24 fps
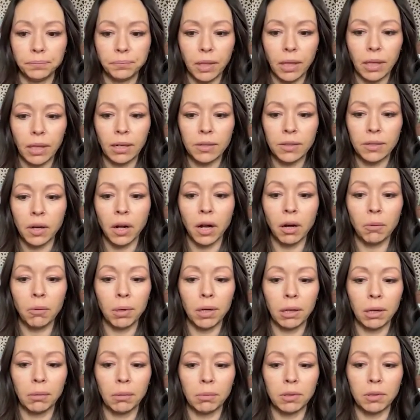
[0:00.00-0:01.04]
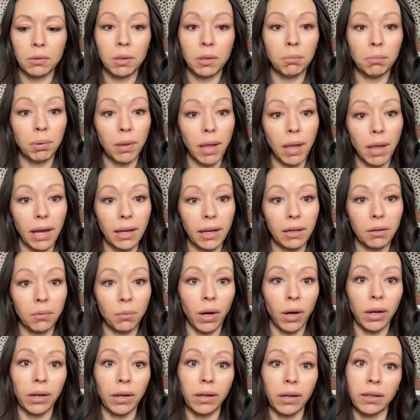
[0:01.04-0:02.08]
And it's not been able to be black and
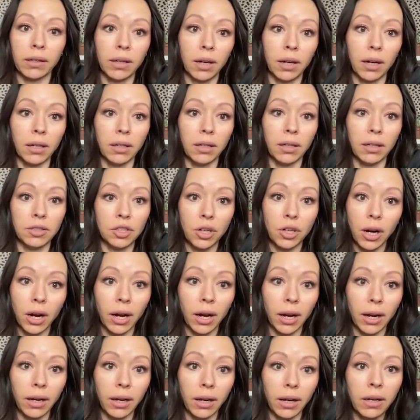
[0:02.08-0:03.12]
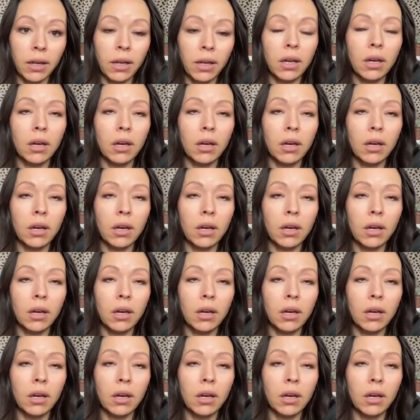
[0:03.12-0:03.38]
white and cut and dry.